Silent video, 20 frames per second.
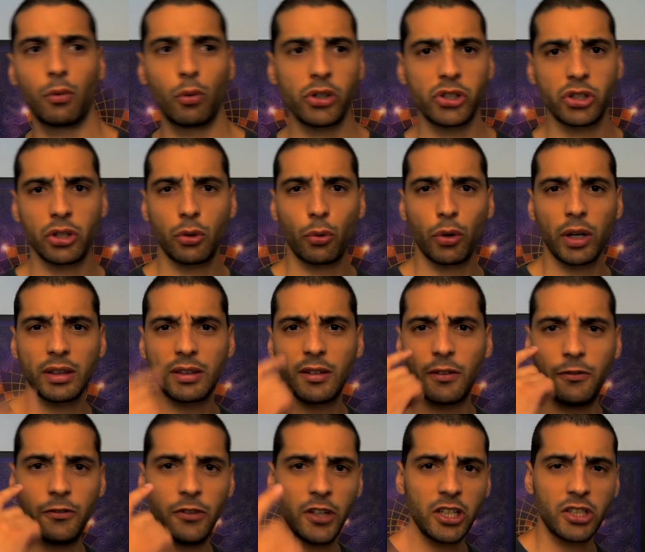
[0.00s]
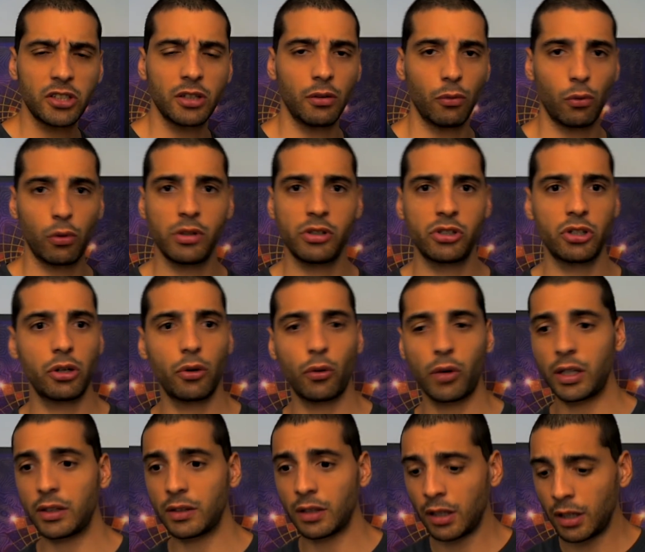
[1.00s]
regenerate the vision,
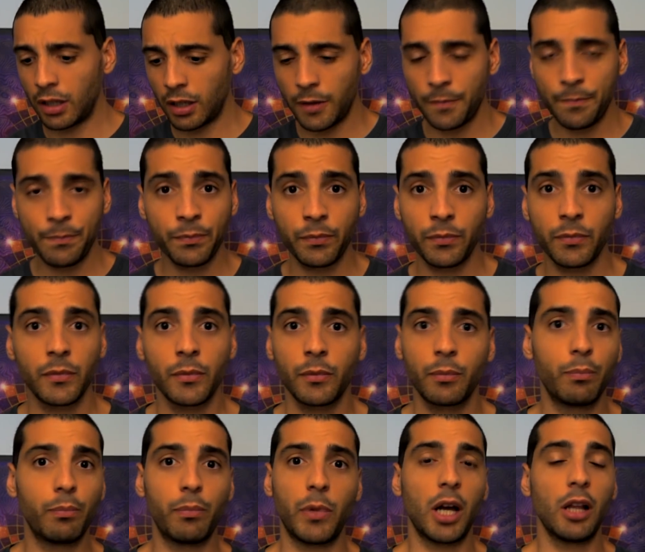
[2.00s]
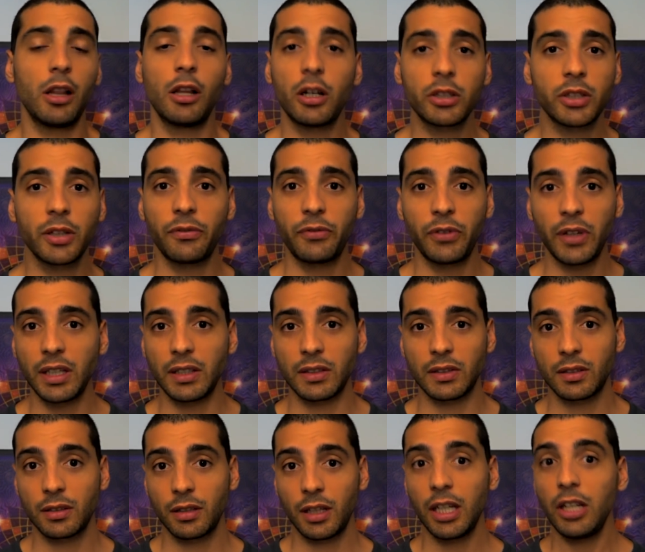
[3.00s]
regenerate a lot of
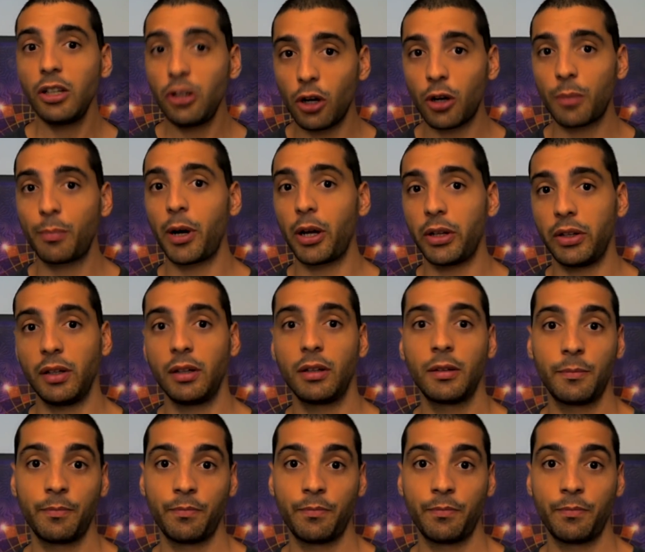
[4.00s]
things in your body.